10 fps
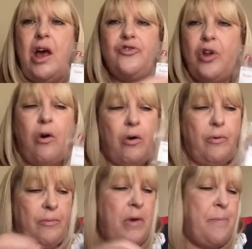dot,
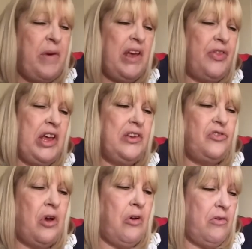a big thick
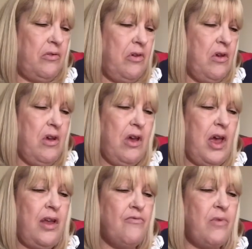dot,
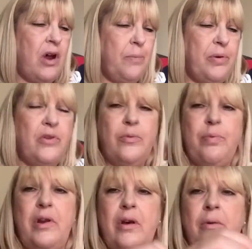and ripened
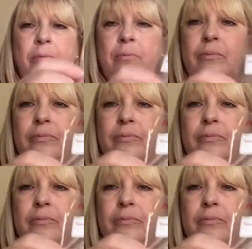plum